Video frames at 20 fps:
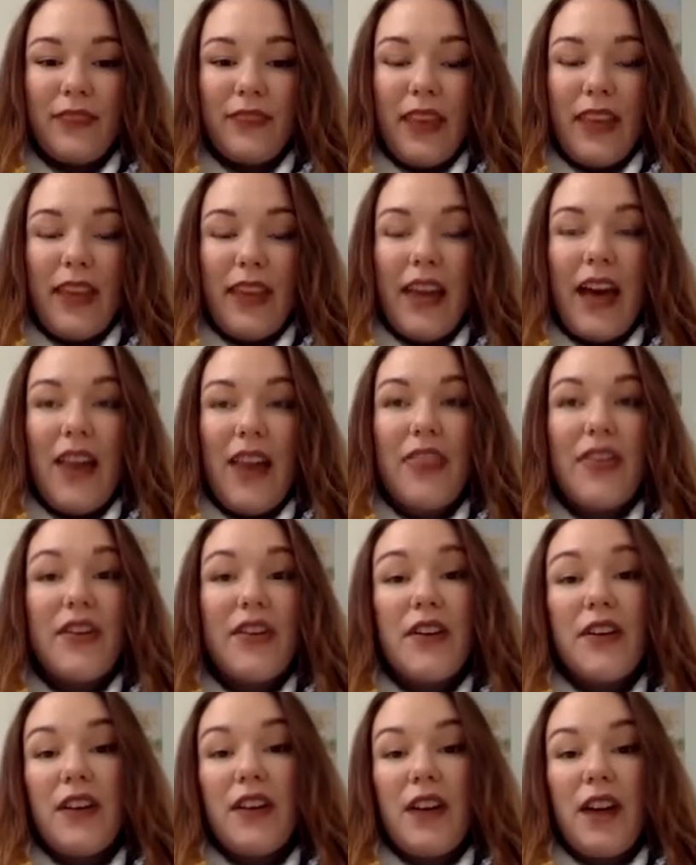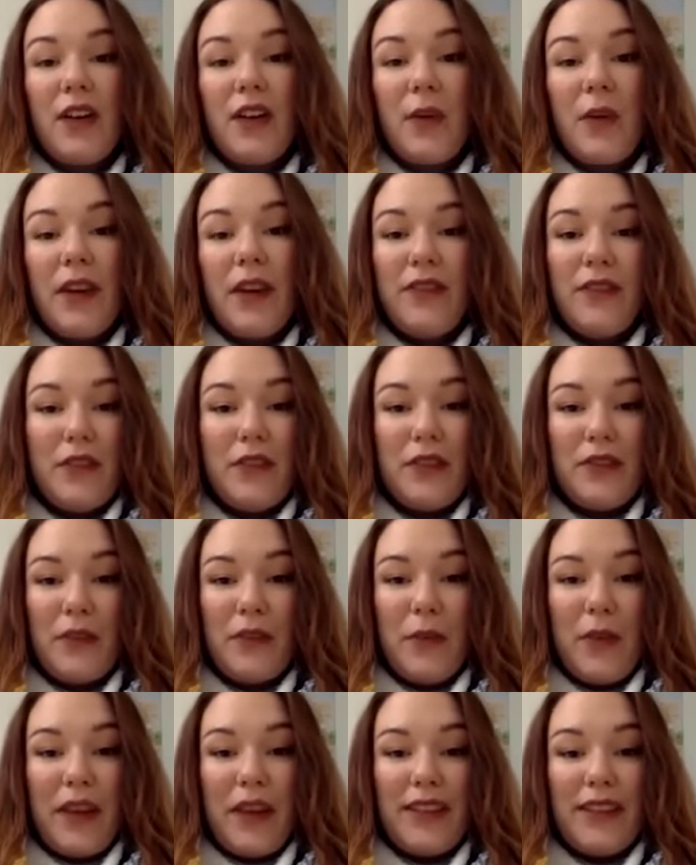Yeah, there are quite a few
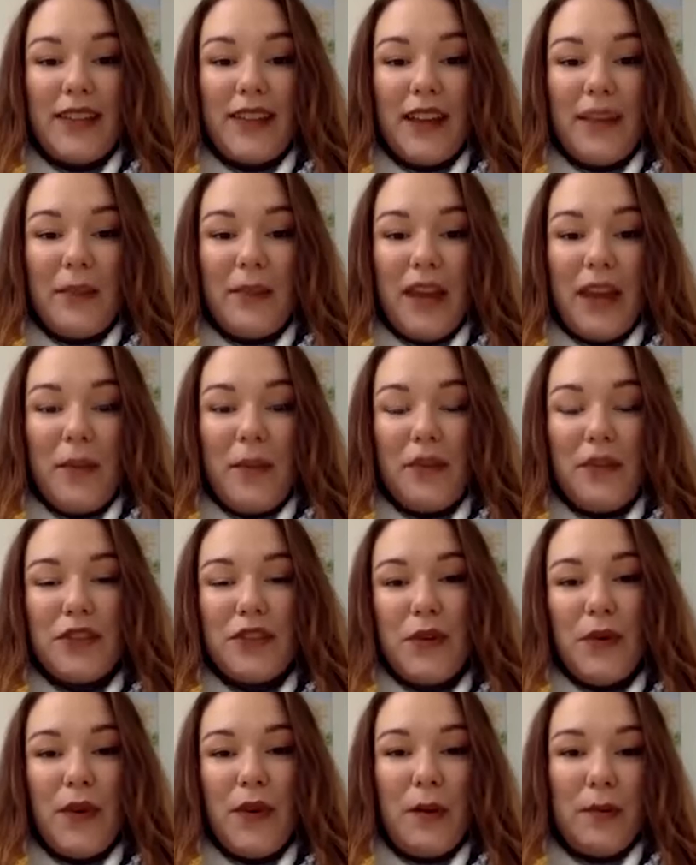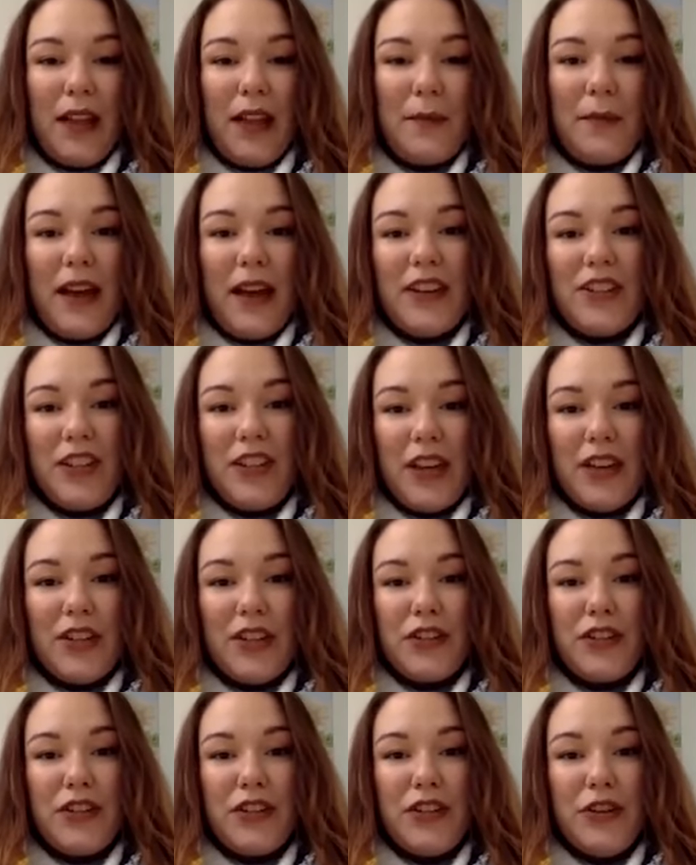different ways that I've been able to apply my
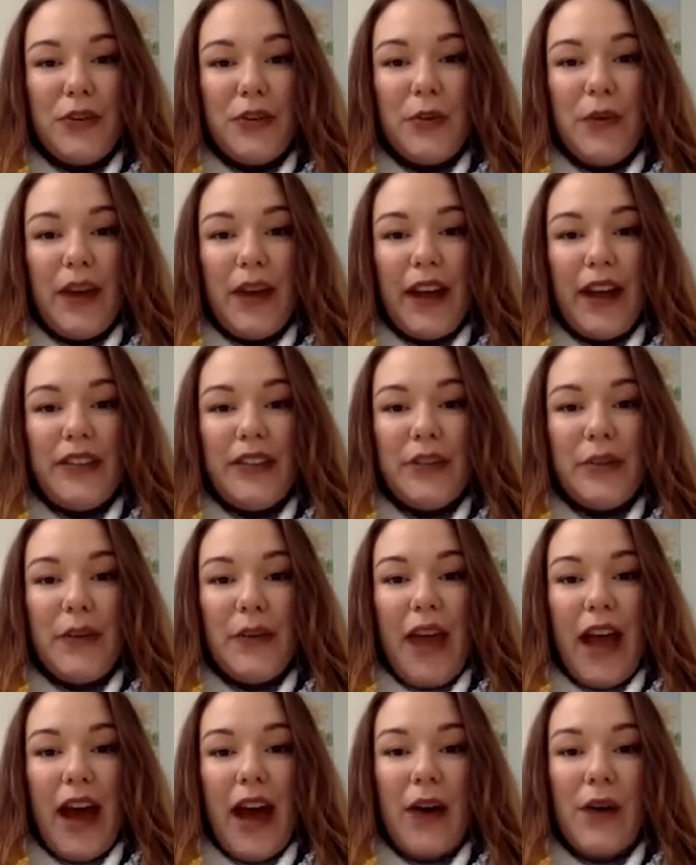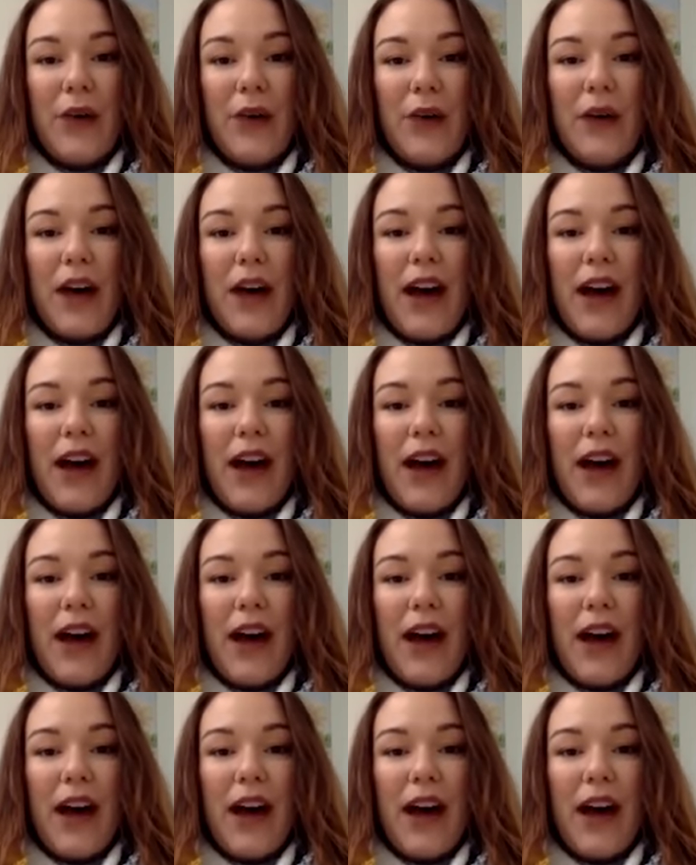education to what I do now.